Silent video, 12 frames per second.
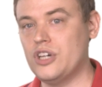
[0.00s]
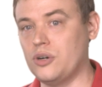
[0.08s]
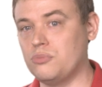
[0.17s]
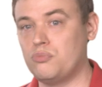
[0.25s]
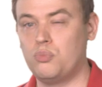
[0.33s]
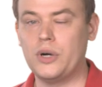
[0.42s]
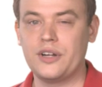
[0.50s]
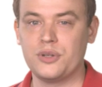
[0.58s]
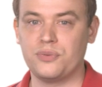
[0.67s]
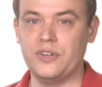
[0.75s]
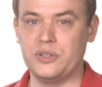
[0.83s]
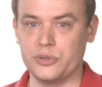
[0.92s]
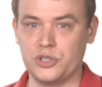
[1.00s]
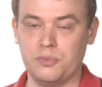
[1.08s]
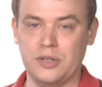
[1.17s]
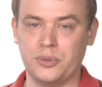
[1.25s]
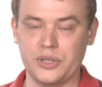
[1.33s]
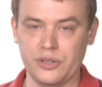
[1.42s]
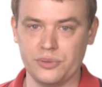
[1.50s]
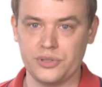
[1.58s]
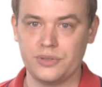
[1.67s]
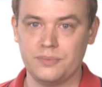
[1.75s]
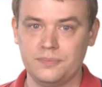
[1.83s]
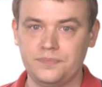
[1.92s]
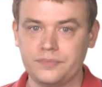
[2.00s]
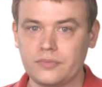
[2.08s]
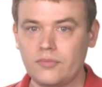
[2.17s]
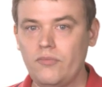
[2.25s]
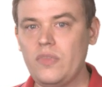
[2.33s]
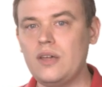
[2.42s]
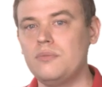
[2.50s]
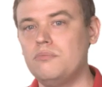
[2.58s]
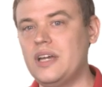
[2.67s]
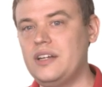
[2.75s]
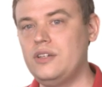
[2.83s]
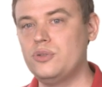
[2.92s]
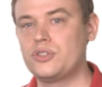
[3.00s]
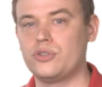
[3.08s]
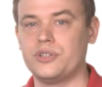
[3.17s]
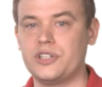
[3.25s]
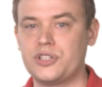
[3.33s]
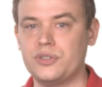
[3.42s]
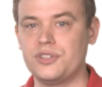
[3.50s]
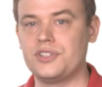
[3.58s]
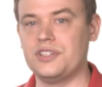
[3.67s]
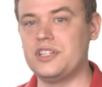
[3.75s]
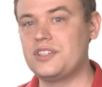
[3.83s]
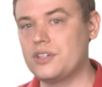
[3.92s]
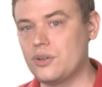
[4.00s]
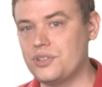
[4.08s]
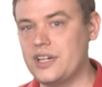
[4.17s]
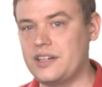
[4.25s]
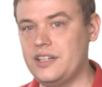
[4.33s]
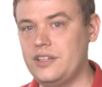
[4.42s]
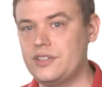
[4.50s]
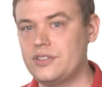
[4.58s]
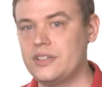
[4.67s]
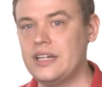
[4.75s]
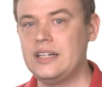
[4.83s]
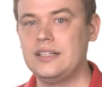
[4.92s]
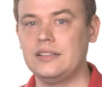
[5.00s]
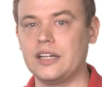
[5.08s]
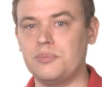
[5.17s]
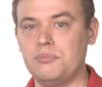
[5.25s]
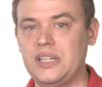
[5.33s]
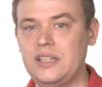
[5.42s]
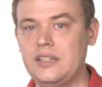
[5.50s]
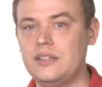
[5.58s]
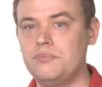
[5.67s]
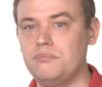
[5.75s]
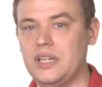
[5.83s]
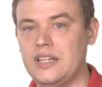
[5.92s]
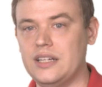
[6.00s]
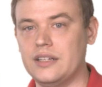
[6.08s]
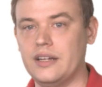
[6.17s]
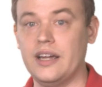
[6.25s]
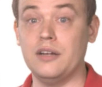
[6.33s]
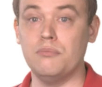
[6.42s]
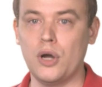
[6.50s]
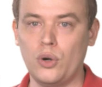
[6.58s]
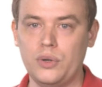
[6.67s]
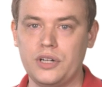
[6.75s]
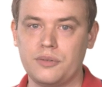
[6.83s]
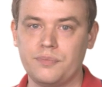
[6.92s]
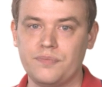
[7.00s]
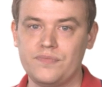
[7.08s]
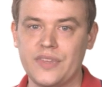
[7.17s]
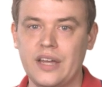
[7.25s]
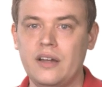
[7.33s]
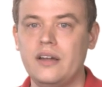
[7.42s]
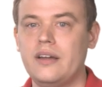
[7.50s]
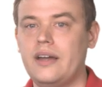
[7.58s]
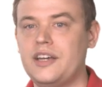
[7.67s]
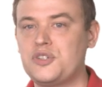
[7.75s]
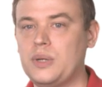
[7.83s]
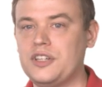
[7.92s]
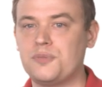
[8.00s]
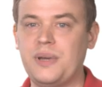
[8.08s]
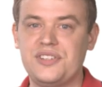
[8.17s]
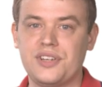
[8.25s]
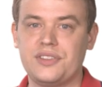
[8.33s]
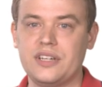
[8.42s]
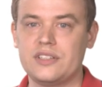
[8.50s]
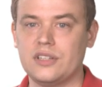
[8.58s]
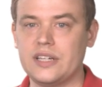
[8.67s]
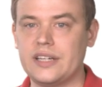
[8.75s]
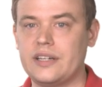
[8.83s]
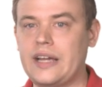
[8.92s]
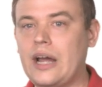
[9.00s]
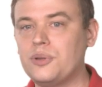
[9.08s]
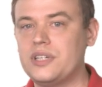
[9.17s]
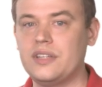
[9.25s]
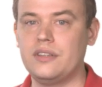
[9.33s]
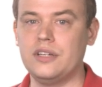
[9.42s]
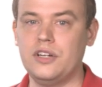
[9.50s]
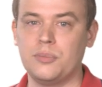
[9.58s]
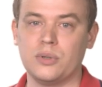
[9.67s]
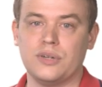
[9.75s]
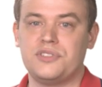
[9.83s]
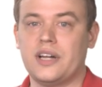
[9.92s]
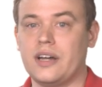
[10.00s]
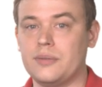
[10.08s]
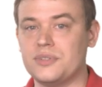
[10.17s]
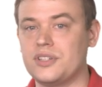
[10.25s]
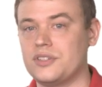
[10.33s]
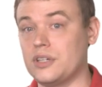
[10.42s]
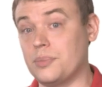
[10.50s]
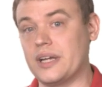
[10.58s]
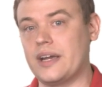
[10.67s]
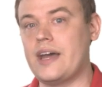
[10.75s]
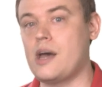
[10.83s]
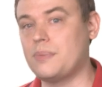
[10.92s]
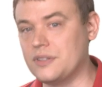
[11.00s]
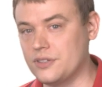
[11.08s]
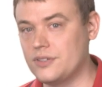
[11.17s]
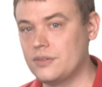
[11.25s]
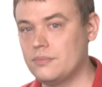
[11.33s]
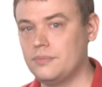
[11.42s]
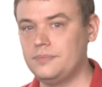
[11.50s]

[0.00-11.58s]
So, what other features do people use? Many use traditional statistical techniques like mean, median, and mode as well as basic things like counting the number of times something happens.